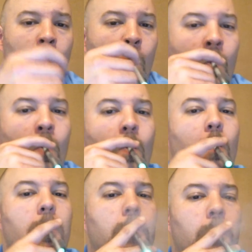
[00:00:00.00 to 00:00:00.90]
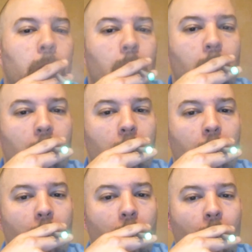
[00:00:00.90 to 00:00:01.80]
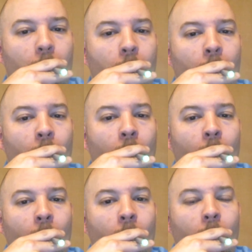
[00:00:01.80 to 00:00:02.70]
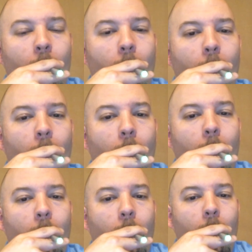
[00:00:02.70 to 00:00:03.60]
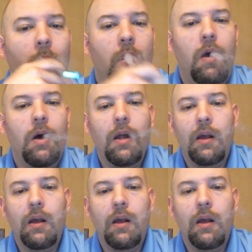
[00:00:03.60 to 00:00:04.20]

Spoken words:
(silence)